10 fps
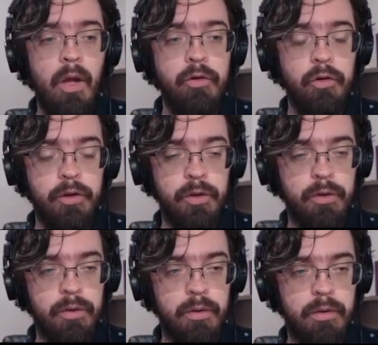you
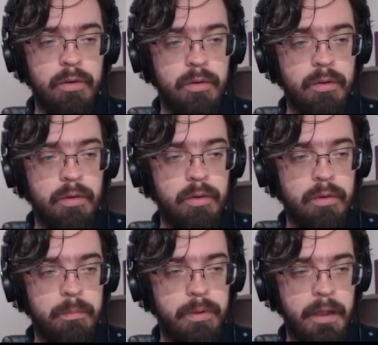can
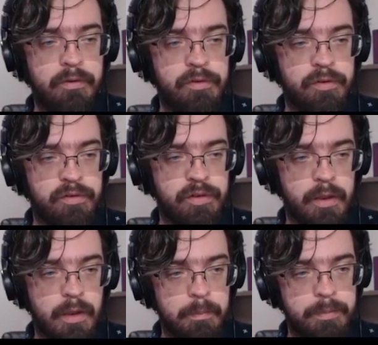practice your
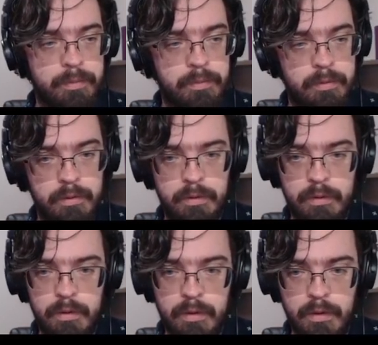setup
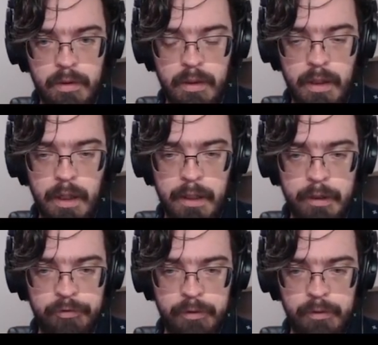and
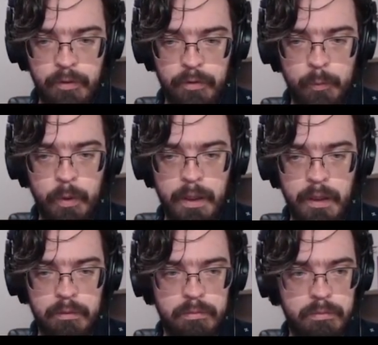actually learn where